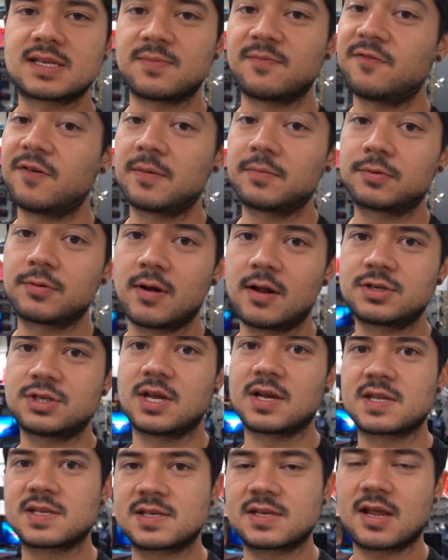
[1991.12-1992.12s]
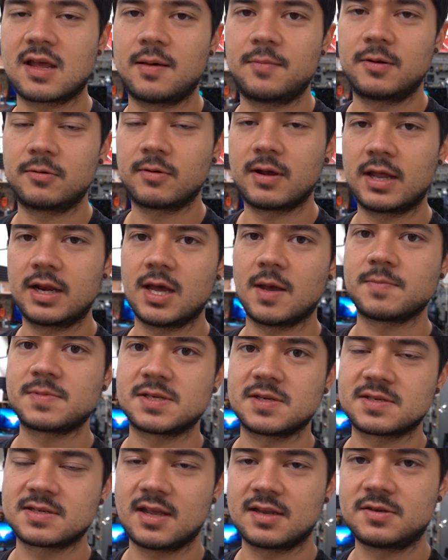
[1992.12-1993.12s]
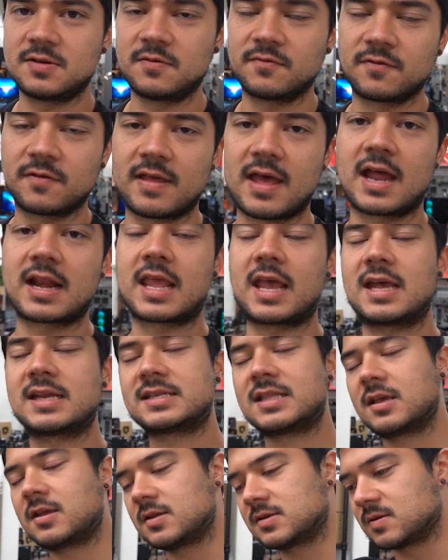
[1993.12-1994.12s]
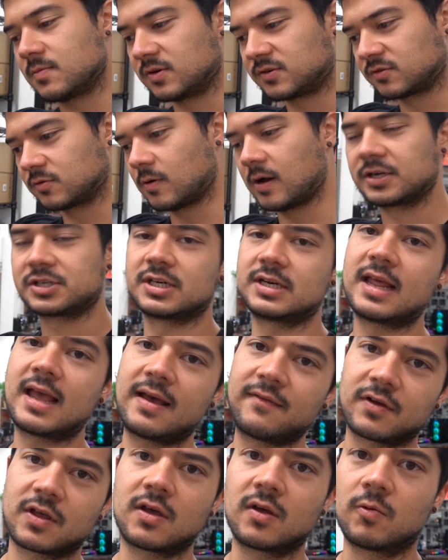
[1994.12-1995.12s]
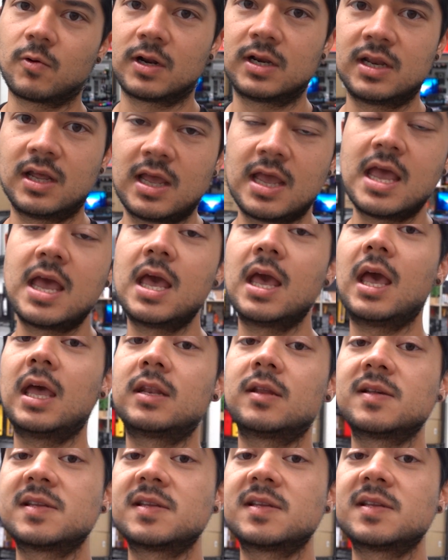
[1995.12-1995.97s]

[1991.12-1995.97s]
Some fun projects coming right up, so stay tuned for that, guys. Thank you so much for watching. Have a good one, and